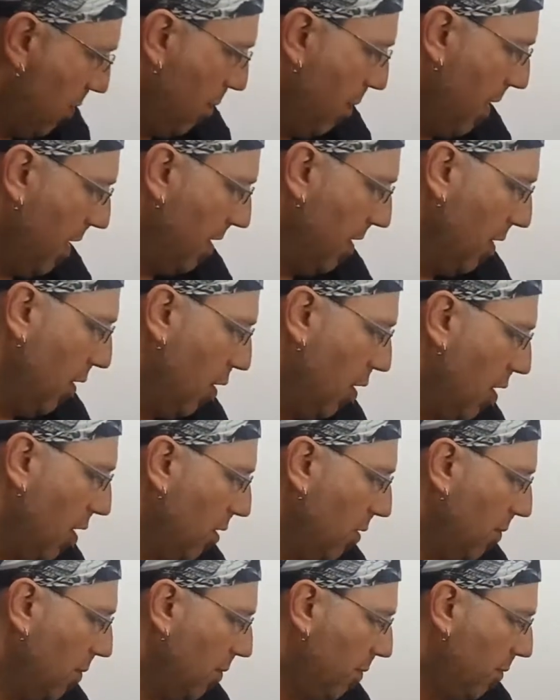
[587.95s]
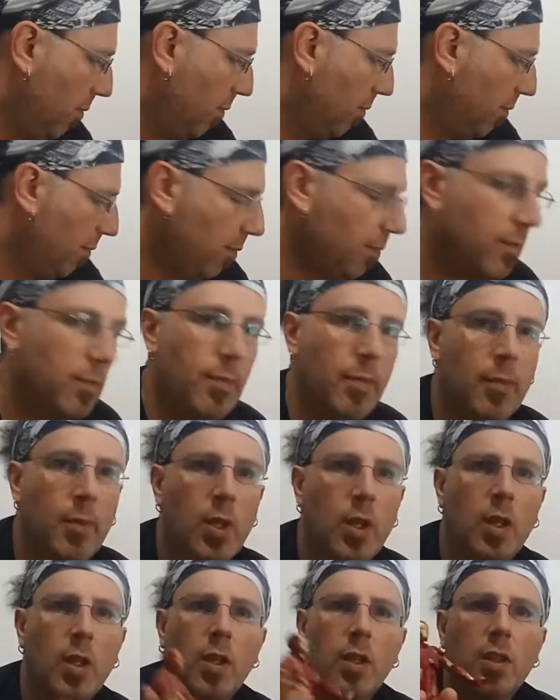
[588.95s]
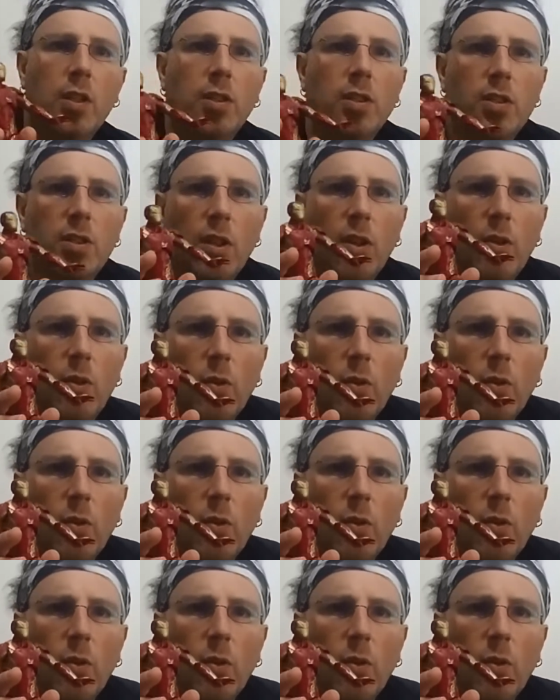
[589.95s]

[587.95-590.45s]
bend at all. So